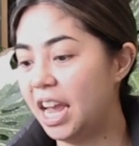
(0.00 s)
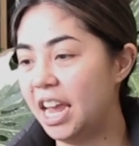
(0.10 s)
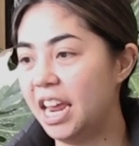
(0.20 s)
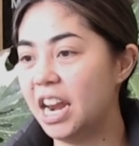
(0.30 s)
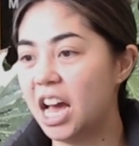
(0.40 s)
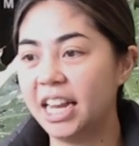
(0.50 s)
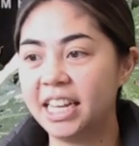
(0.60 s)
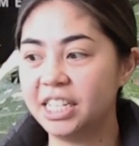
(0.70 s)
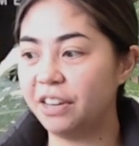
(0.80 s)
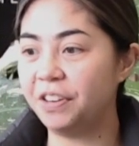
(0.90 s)
And I
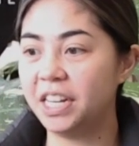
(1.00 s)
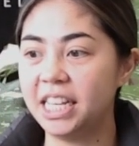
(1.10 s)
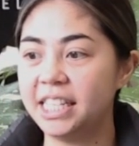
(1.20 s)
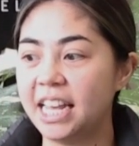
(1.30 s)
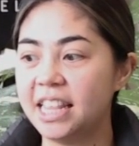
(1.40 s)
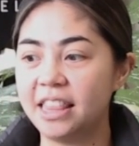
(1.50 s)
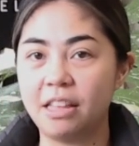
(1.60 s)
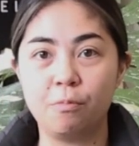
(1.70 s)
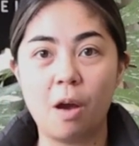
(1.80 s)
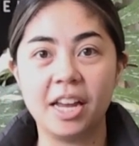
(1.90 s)
can definitely say
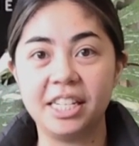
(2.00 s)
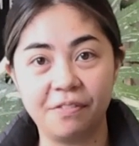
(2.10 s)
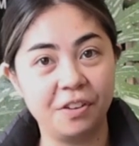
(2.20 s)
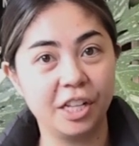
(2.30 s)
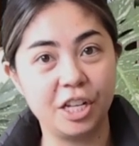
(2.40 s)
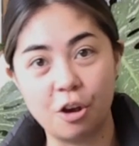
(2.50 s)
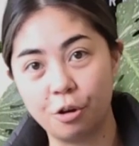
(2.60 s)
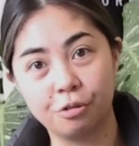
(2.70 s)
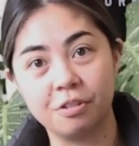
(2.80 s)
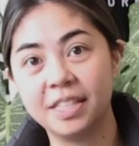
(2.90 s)
that I definitely
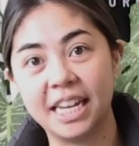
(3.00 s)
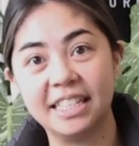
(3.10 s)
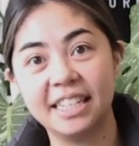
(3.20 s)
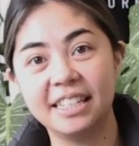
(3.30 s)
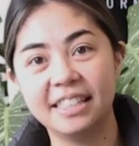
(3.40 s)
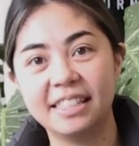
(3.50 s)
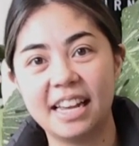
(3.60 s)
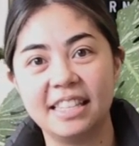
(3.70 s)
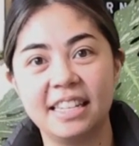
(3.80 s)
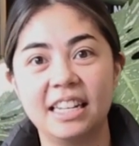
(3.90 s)
go through seasons,
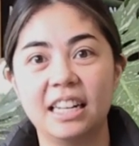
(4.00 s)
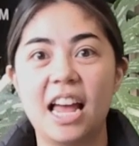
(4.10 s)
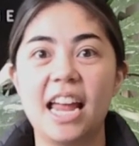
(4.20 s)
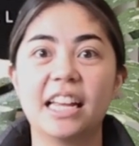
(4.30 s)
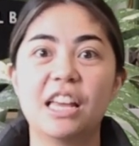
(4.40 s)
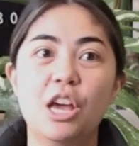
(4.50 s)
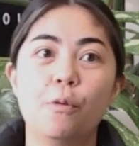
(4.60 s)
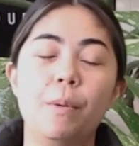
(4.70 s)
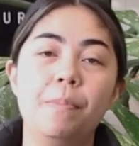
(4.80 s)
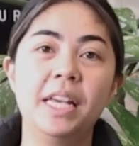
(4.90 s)
as in like
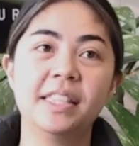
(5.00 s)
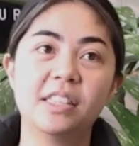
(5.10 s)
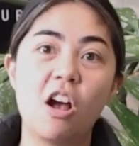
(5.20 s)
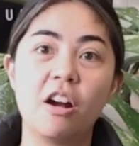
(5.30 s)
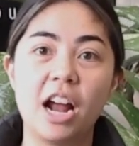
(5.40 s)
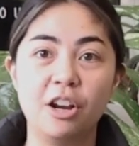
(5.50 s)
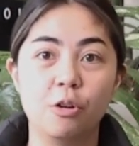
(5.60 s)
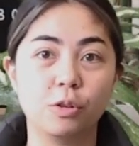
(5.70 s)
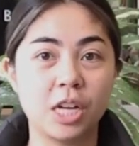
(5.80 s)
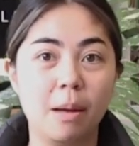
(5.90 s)
when pests are at an
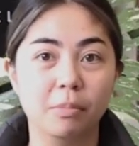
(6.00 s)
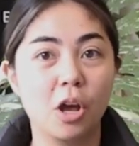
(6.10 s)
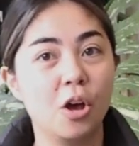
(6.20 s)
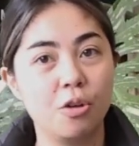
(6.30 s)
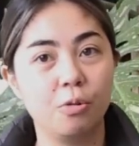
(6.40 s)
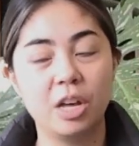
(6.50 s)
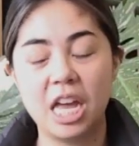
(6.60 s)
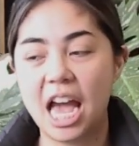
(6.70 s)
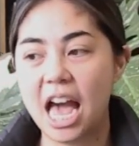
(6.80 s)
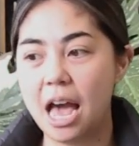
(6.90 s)
all-time low
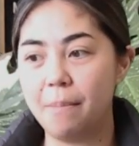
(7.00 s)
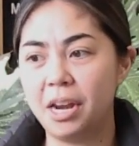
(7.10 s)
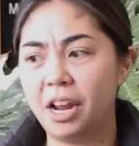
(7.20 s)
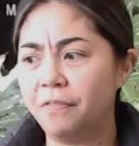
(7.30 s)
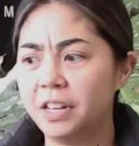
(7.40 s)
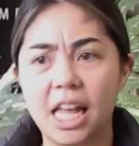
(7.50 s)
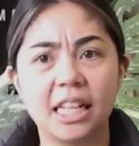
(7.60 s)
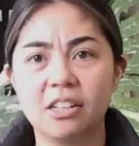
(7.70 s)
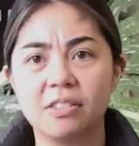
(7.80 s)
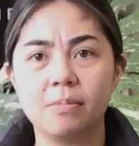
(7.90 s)
and I feel
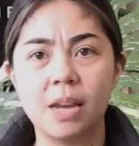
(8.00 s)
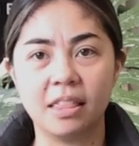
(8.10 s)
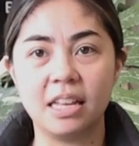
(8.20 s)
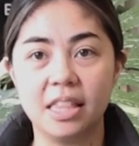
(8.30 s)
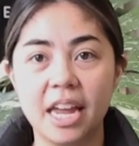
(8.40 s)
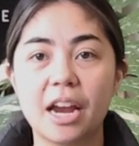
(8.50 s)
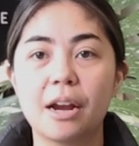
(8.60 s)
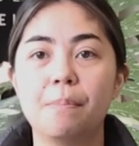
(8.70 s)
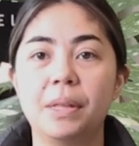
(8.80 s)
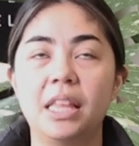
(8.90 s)
like there's nothing
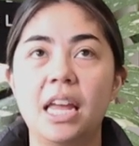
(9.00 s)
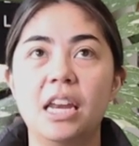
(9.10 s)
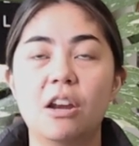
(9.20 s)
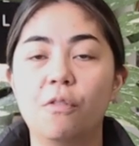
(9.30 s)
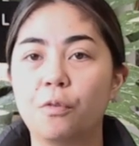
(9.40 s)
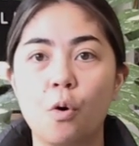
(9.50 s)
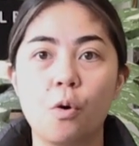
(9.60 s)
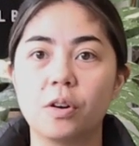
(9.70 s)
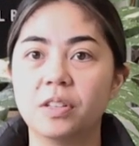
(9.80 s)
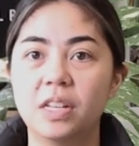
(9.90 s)
there, but then of
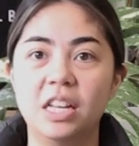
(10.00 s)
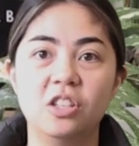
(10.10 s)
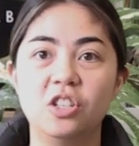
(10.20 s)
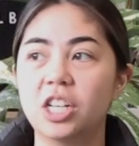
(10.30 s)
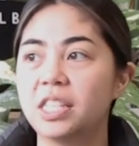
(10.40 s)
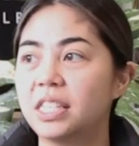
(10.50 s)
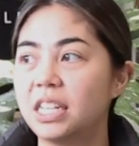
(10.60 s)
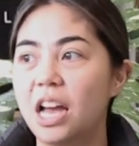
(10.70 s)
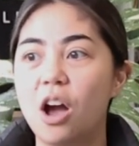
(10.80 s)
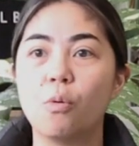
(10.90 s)
course it's just
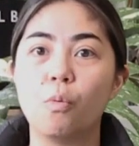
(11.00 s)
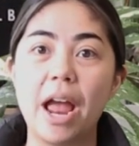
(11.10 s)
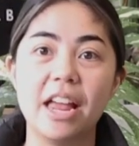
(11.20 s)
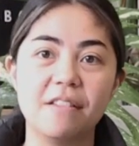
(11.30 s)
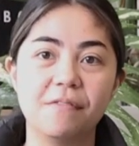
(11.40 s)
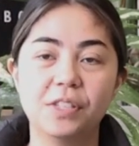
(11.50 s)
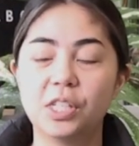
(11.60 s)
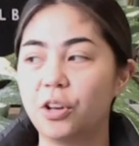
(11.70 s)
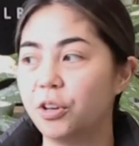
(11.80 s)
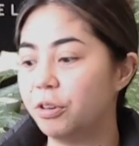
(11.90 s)
a wave.
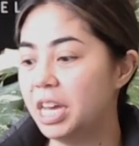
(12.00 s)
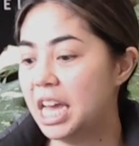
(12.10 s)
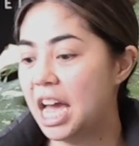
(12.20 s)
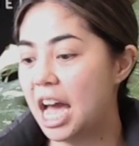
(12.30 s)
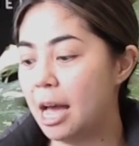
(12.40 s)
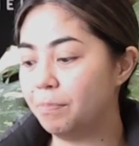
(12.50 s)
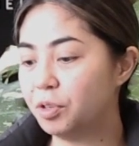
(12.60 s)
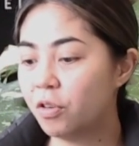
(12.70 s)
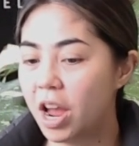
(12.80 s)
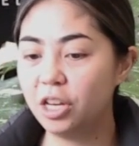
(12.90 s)
So
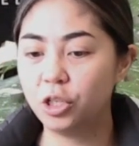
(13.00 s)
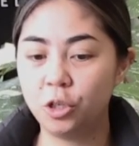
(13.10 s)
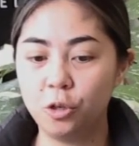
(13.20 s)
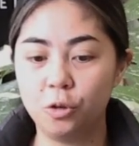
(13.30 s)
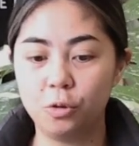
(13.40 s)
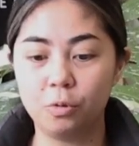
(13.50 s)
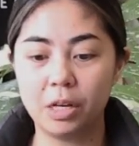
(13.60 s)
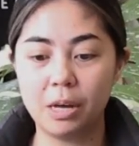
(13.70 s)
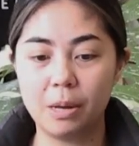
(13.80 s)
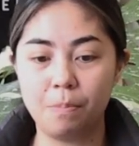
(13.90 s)
trying to
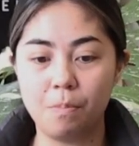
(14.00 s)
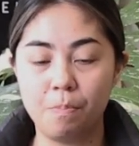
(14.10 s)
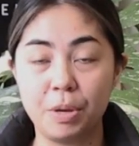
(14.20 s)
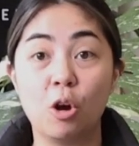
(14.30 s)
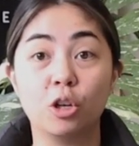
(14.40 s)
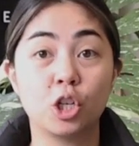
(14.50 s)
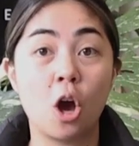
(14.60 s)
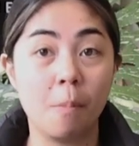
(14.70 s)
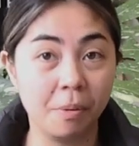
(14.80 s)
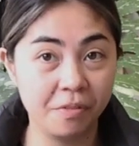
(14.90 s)
be on
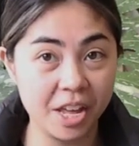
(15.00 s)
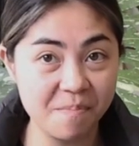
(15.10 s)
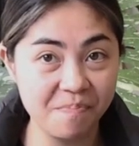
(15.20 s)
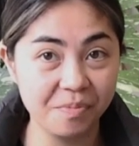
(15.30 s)
top of them